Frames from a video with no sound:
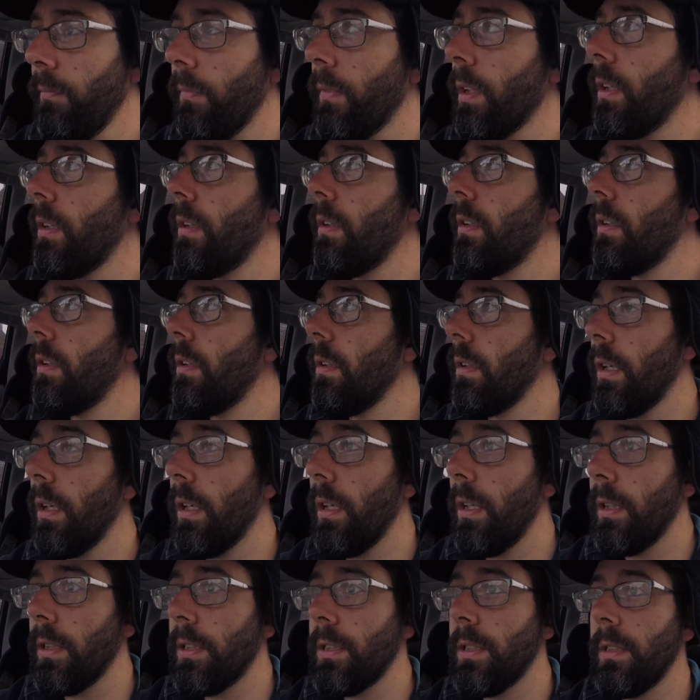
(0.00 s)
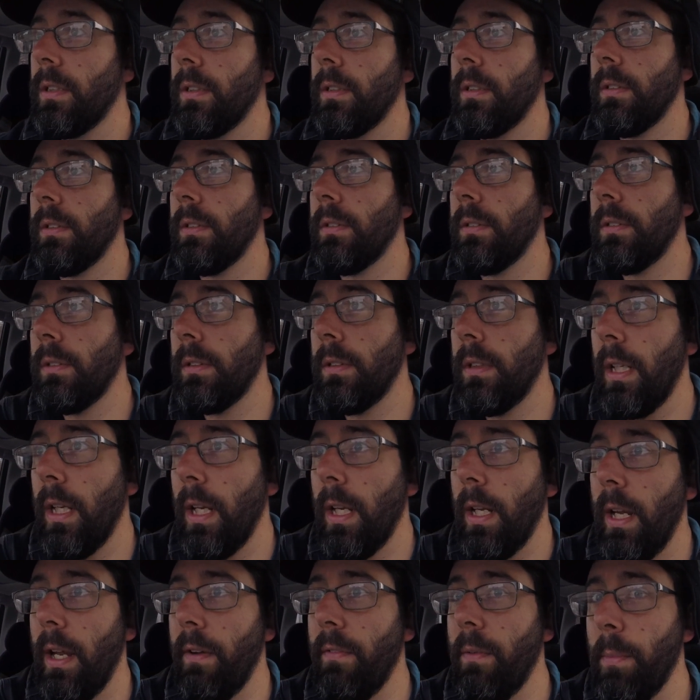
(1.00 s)
Oh gosh,
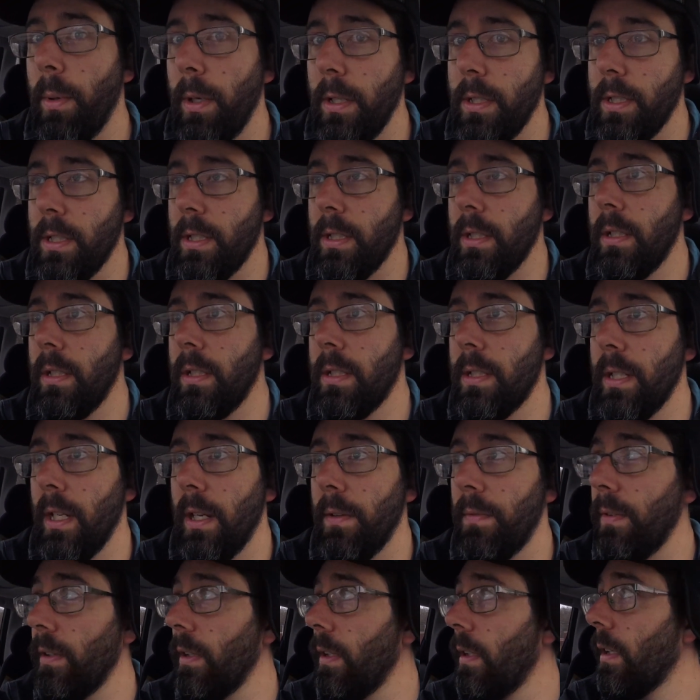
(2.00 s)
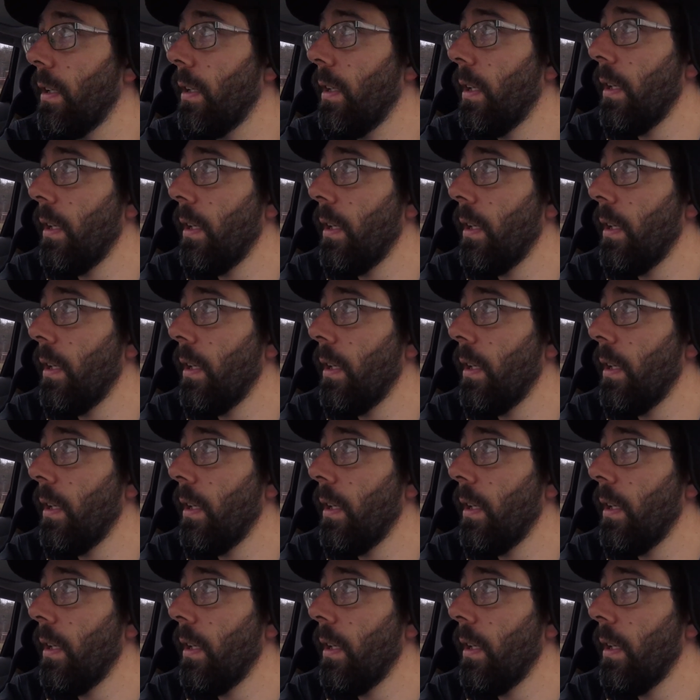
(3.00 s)
I have a bunch of stuff in the,